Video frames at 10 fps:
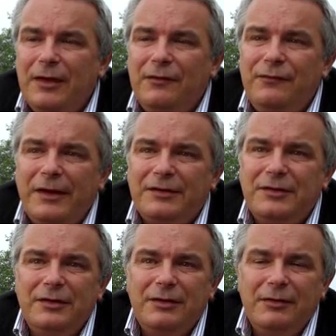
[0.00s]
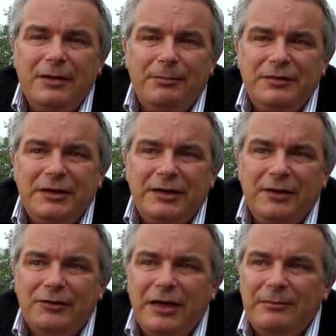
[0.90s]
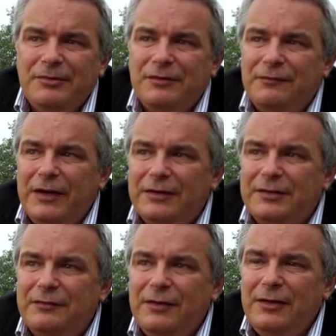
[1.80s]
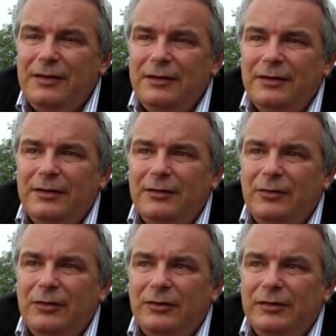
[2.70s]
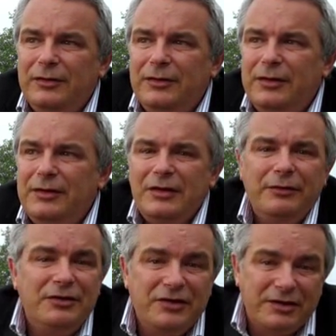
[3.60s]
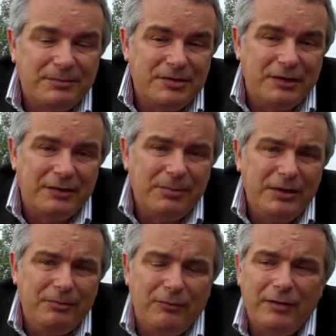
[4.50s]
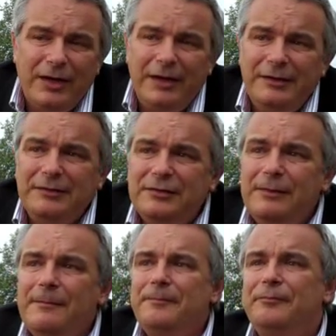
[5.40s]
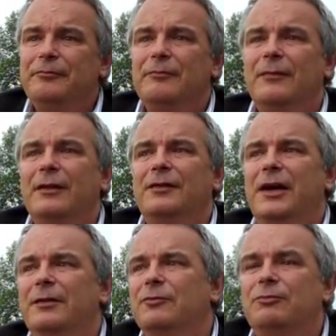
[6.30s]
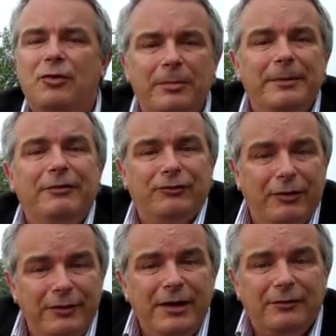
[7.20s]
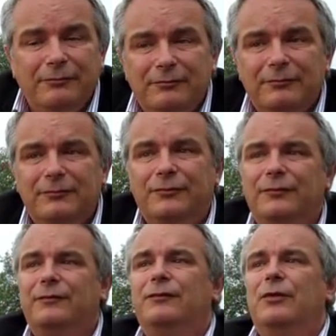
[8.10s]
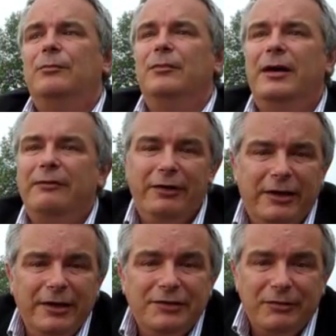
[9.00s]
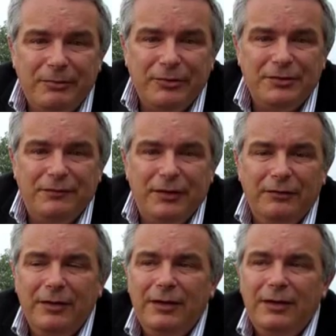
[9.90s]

a particular health claim is effective in only 60% of the people, and that would probably be thrown out from a regulatory point of view.